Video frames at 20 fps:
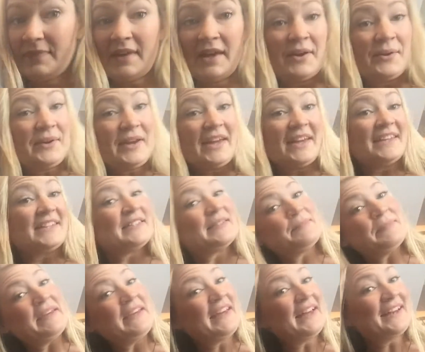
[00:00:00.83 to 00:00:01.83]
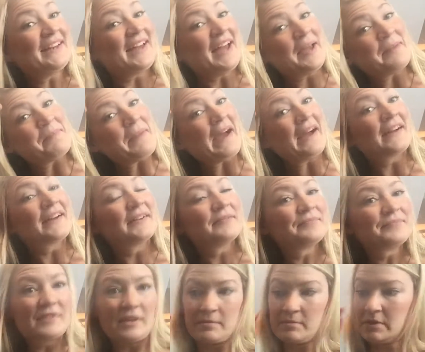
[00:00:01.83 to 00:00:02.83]
Okay, it's me again. I'm back.
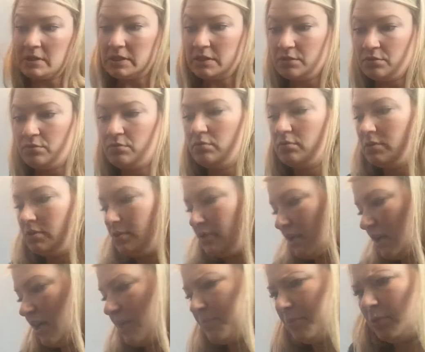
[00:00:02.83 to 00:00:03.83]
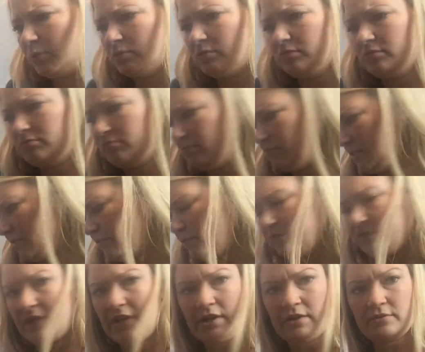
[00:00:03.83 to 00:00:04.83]
I'm gonna do a couple
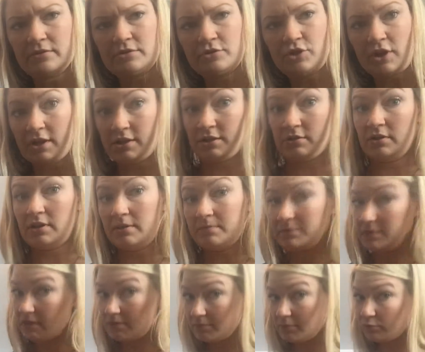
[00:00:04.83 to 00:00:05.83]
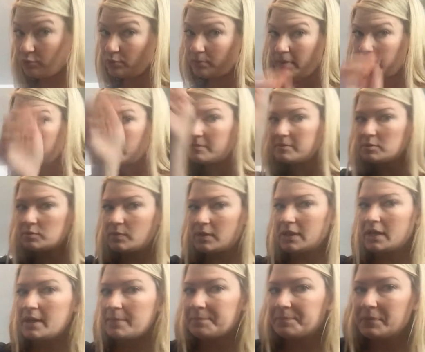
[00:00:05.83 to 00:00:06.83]
different videos, try to get them done before my babies
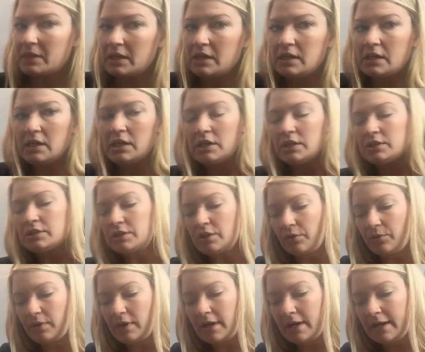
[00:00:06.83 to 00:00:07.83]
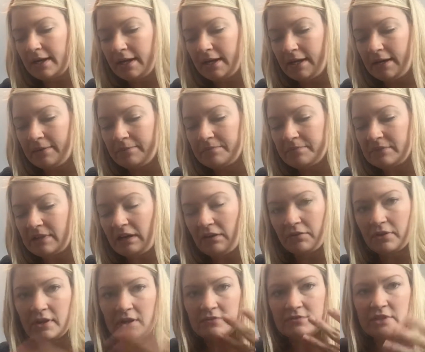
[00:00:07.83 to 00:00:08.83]
wake up. So now
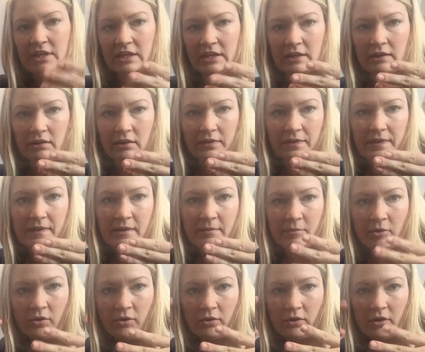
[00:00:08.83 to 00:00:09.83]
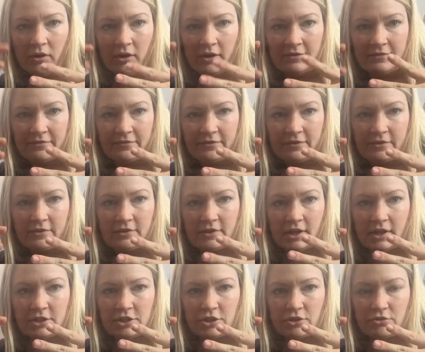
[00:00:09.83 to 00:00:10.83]
that I've taken them all off,
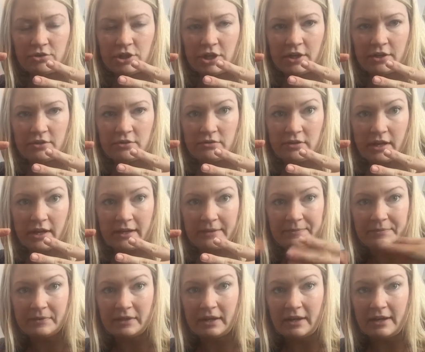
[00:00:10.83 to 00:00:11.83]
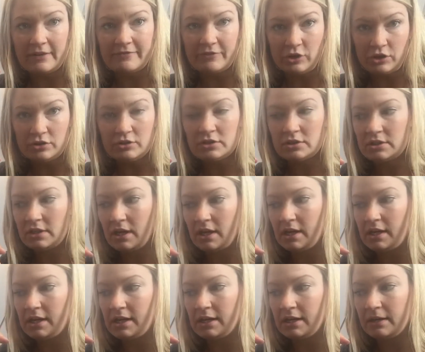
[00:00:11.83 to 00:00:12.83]
I showed you how to do that first.
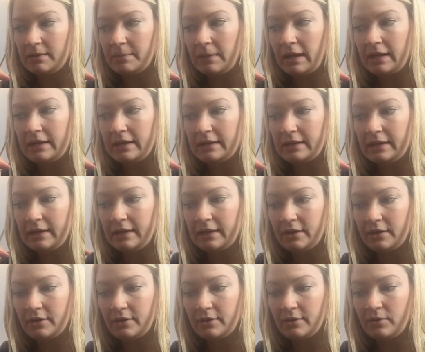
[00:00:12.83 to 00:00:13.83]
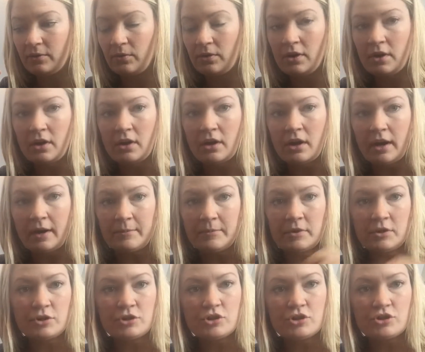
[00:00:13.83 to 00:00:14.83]
Now I'm
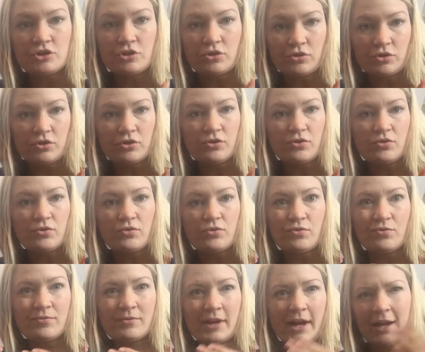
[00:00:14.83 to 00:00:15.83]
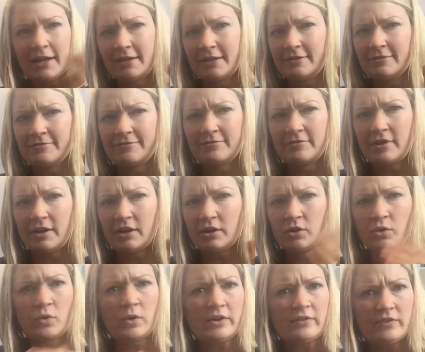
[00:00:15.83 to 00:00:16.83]
gonna just show you kind of a
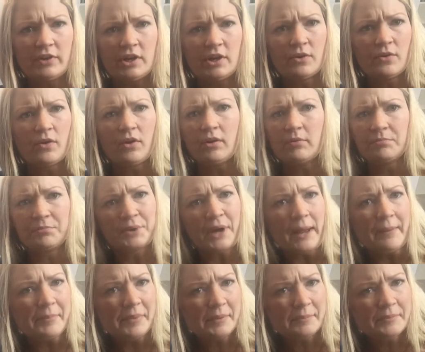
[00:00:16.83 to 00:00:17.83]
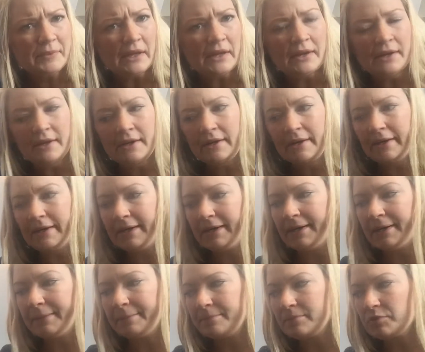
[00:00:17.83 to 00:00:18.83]
quick video on prep.
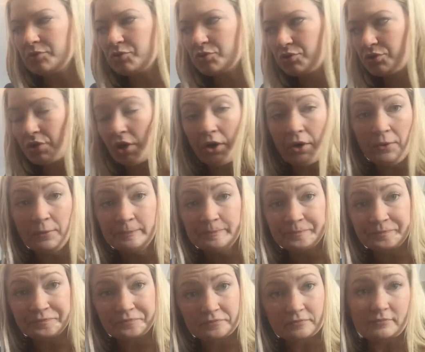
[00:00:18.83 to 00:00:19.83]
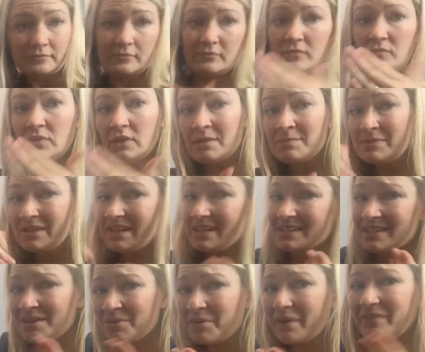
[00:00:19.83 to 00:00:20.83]
So because
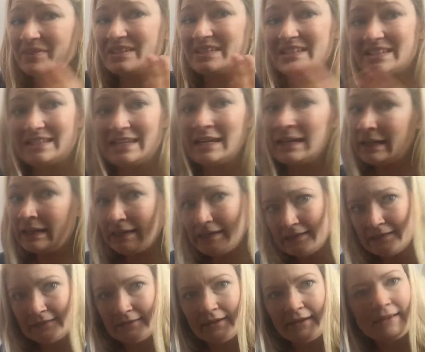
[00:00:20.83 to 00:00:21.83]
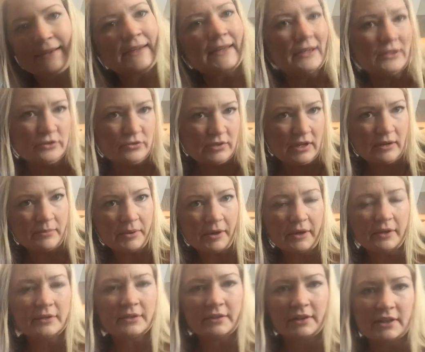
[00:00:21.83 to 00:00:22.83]
I don't have a sink here, I can't do that
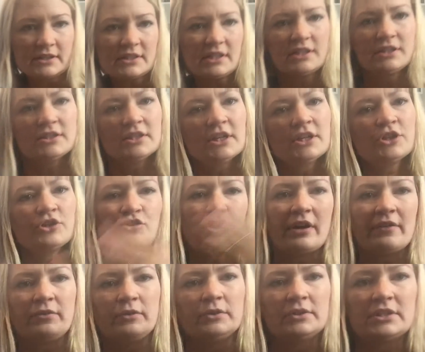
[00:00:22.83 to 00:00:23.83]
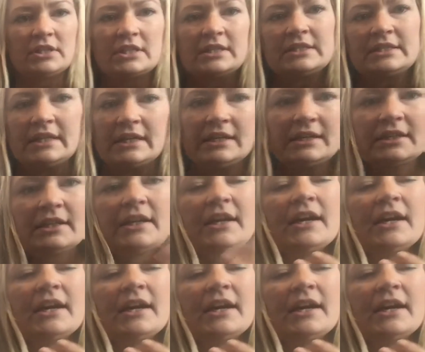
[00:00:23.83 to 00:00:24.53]
part unless I traveled to the sink.